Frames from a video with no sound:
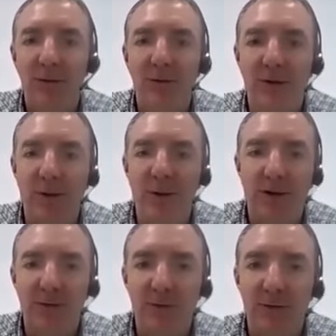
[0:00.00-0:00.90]
that you
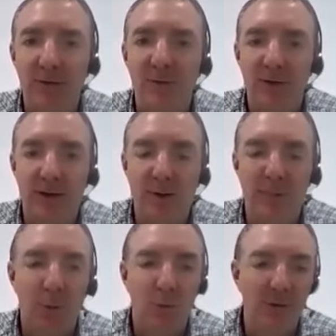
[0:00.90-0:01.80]
have to take
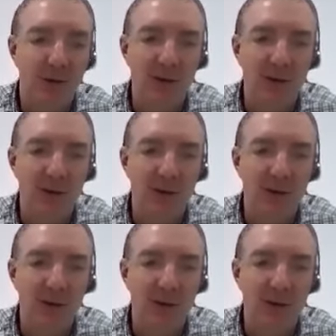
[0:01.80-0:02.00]
on board.